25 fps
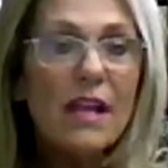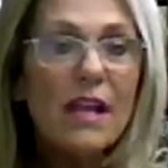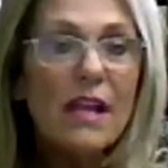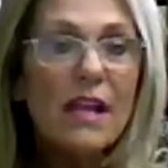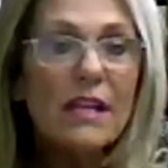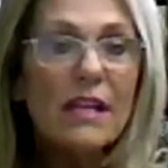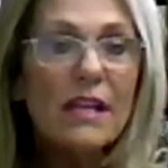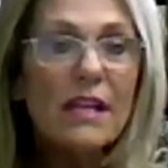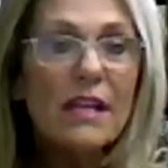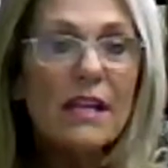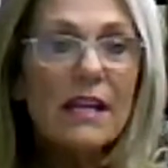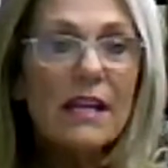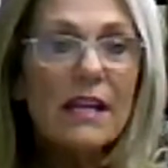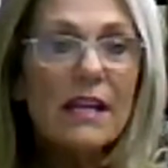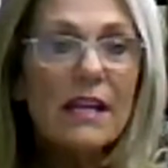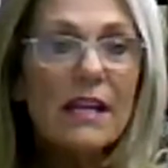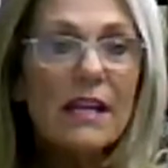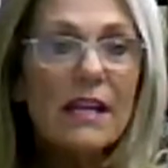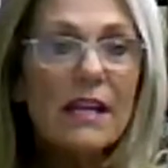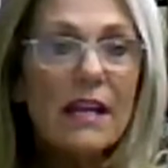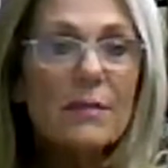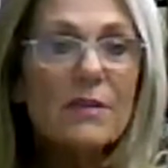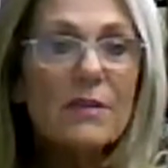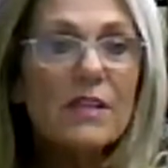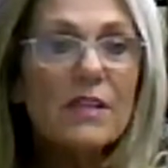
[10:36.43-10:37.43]
and I'm
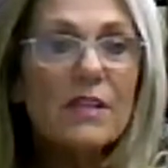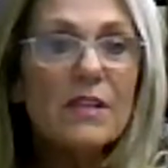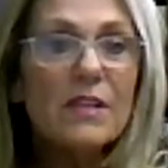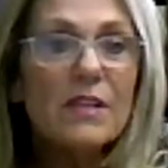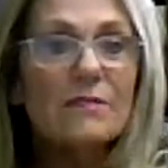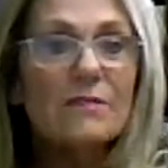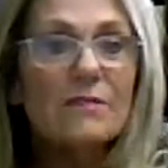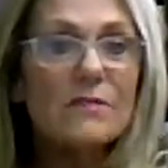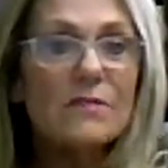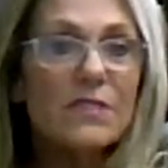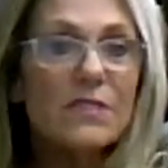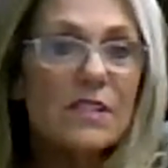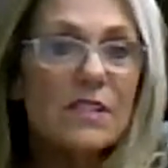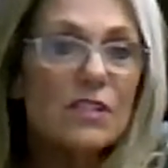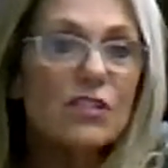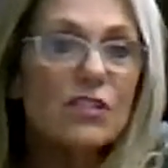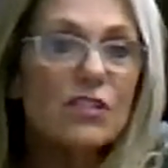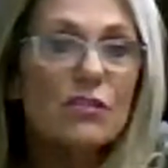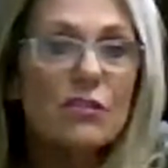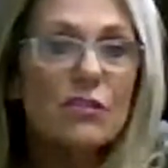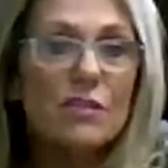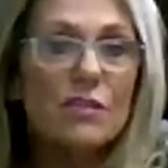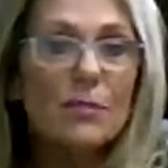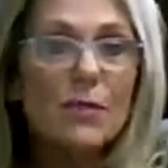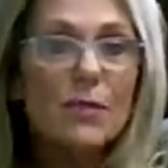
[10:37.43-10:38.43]
going to add the
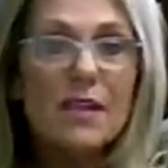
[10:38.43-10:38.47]
Juice